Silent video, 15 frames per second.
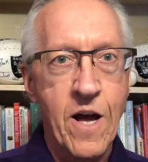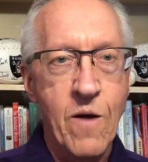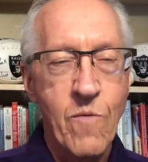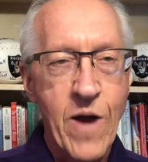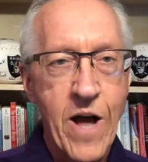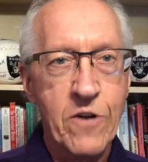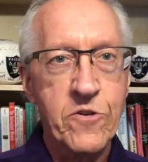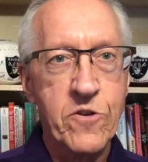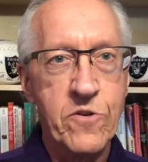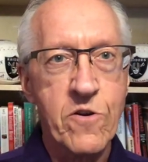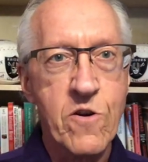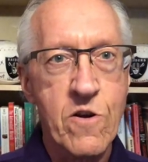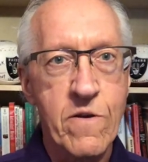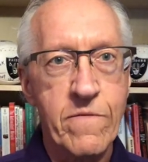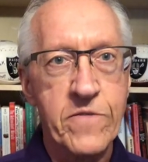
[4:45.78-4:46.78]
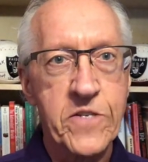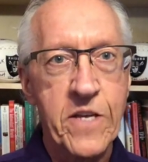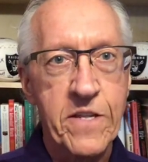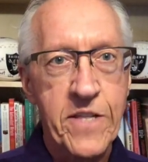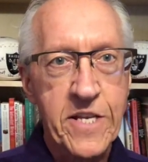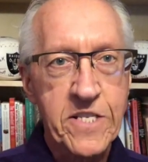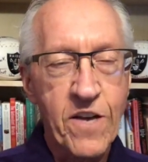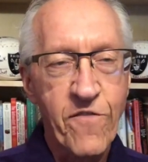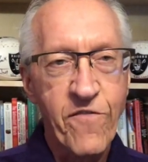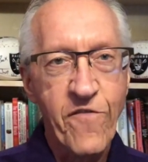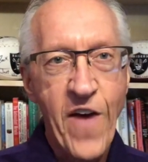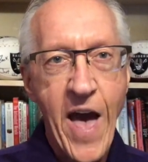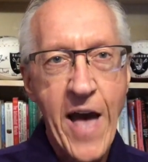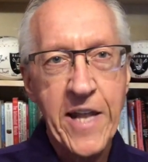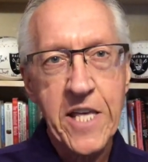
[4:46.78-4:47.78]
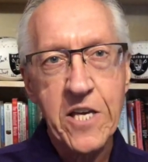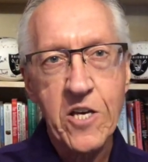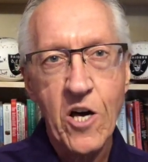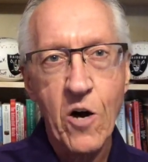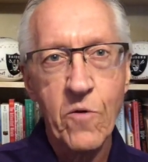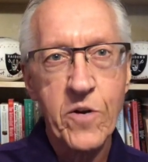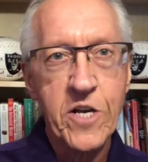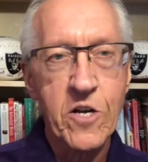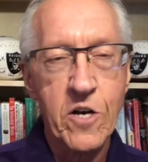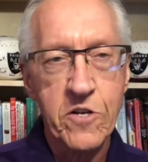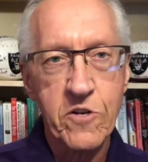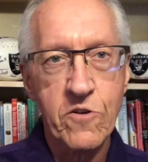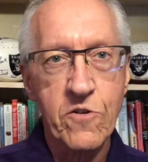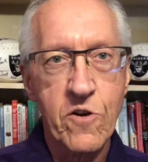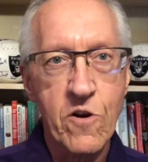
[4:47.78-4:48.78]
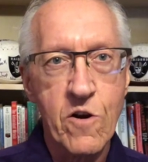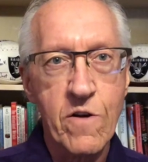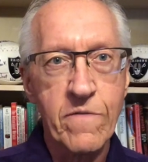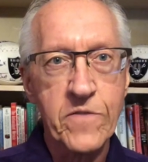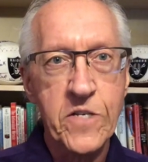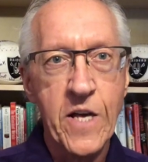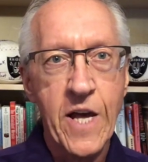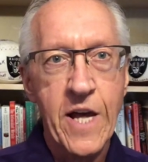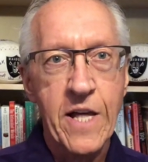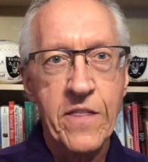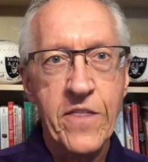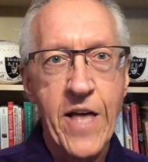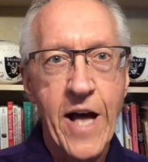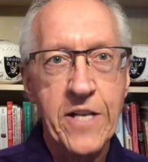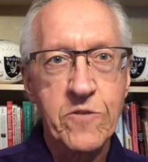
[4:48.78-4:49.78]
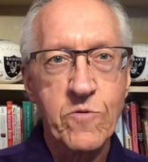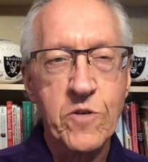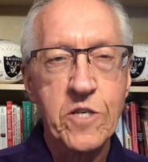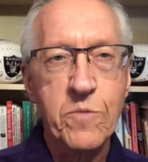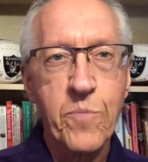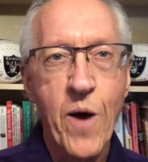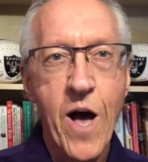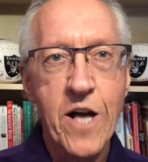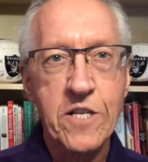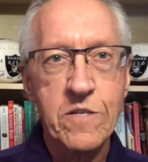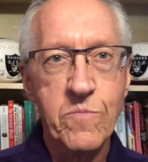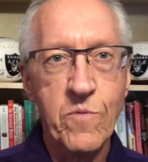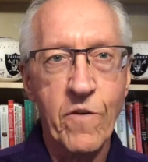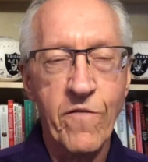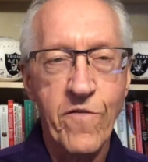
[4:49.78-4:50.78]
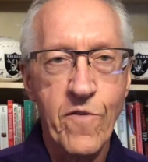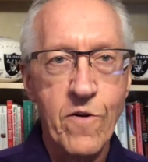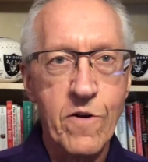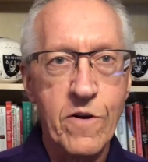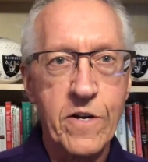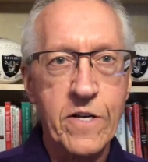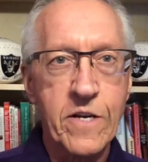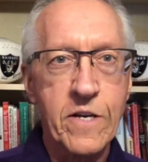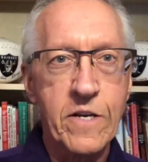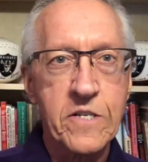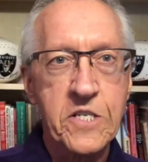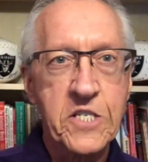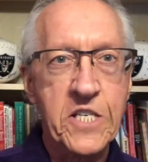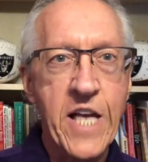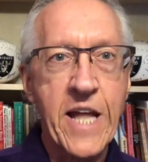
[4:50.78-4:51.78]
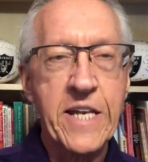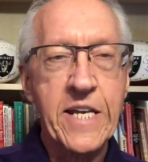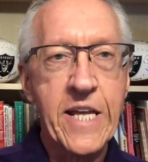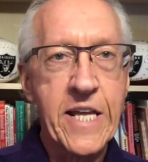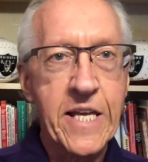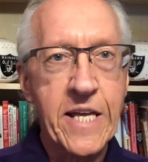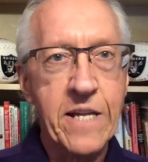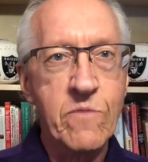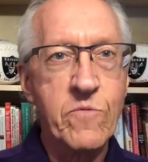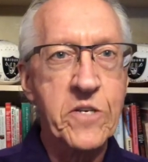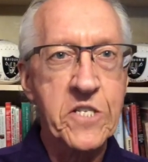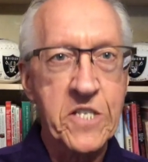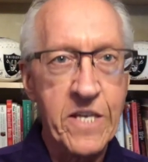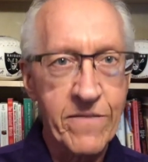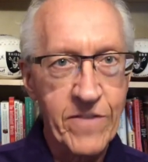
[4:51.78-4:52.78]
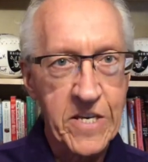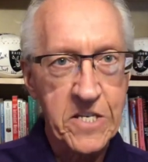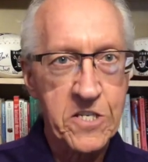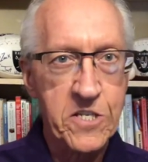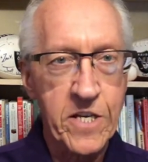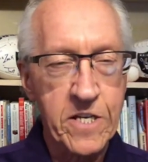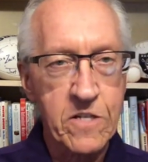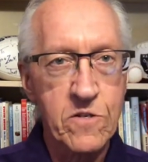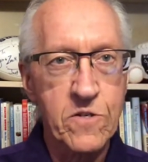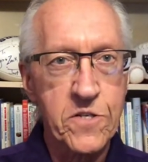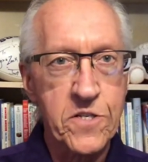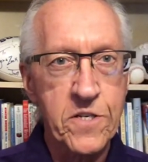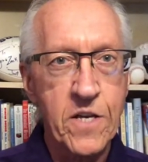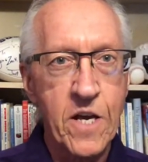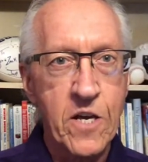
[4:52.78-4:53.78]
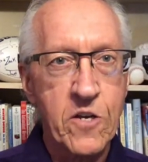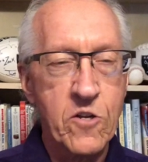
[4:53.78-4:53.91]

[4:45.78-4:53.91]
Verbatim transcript: around your nerves. That's a fatty coating on your nerves that's responsible for sending and receiving signals,